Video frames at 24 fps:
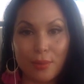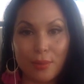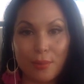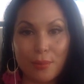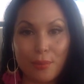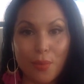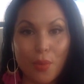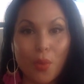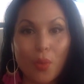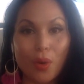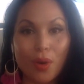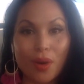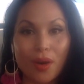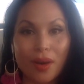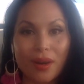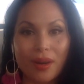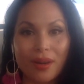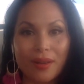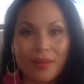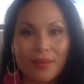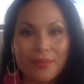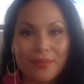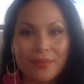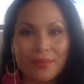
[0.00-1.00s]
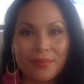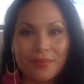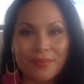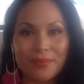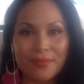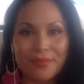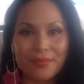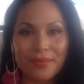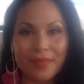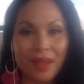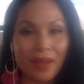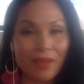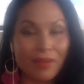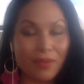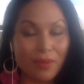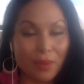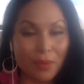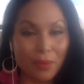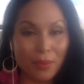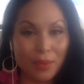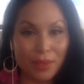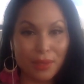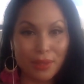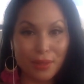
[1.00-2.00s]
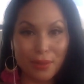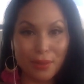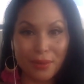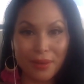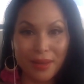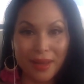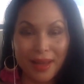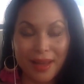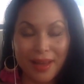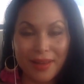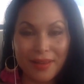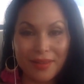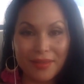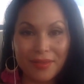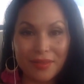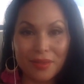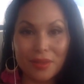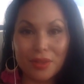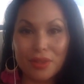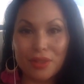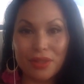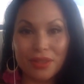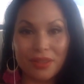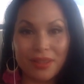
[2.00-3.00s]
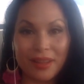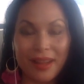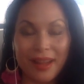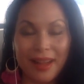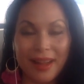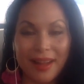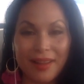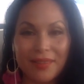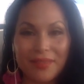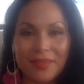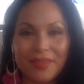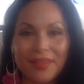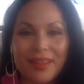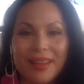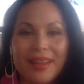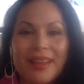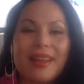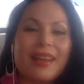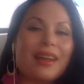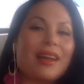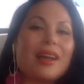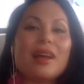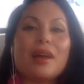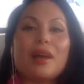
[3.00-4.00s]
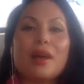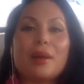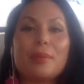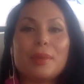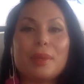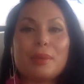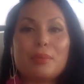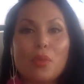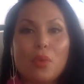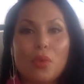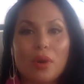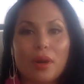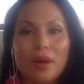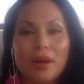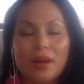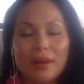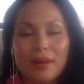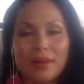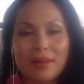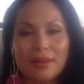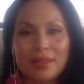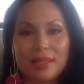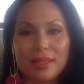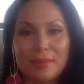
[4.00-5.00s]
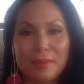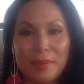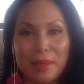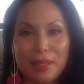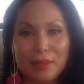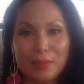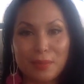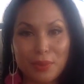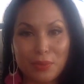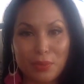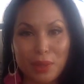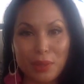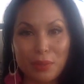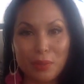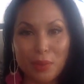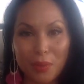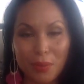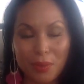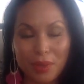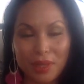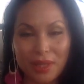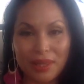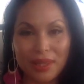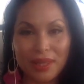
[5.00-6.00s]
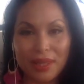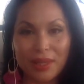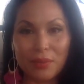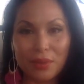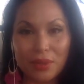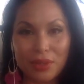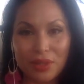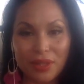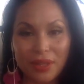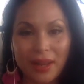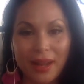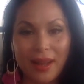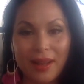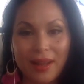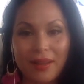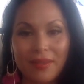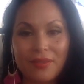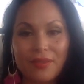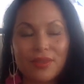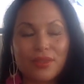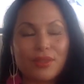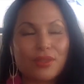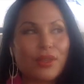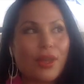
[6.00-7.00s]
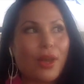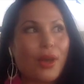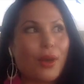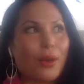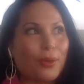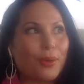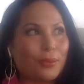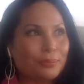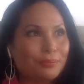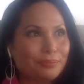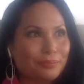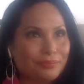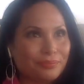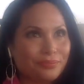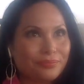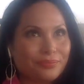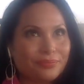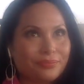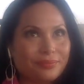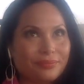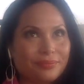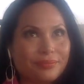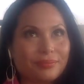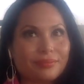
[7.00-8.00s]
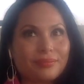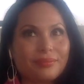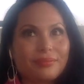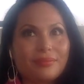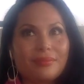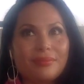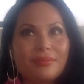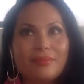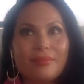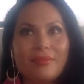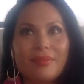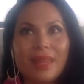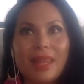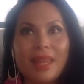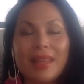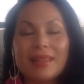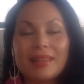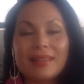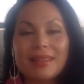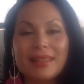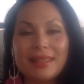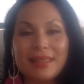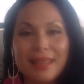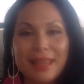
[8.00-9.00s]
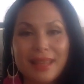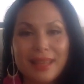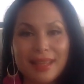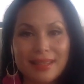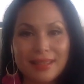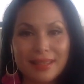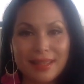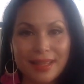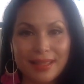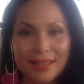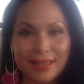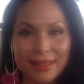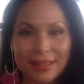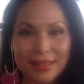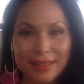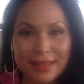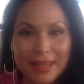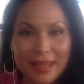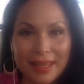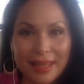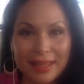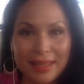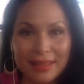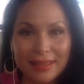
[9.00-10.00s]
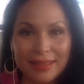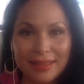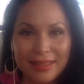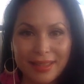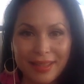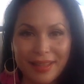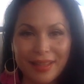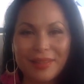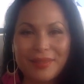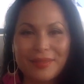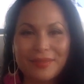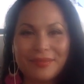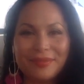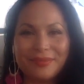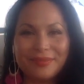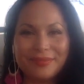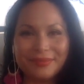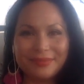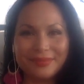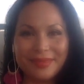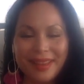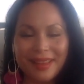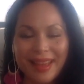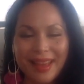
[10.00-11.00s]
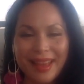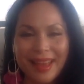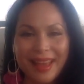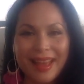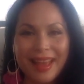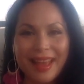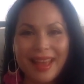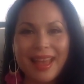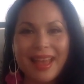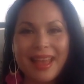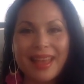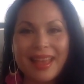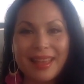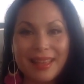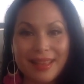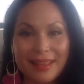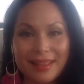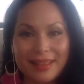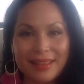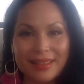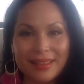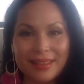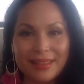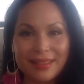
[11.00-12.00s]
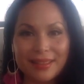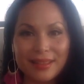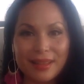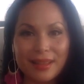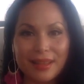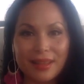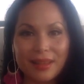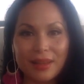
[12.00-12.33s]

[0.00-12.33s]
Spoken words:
more of what we don't have or should have. I mean, more space between what we think we should have. So today's lesson, kids, is